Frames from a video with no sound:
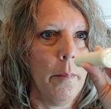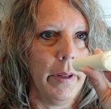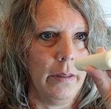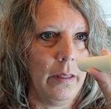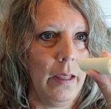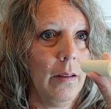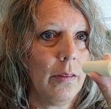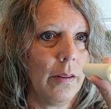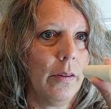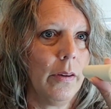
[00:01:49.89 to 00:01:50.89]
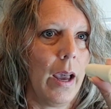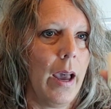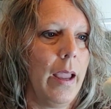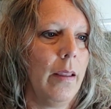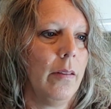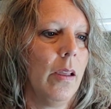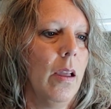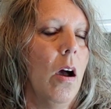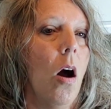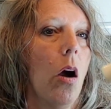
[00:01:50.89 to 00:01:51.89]
but these little guys
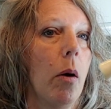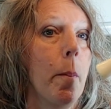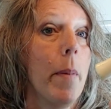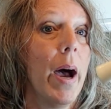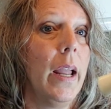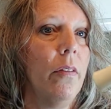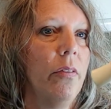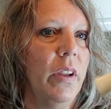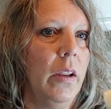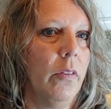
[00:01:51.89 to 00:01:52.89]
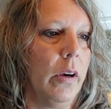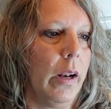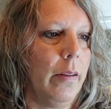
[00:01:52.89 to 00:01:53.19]
are my favorite.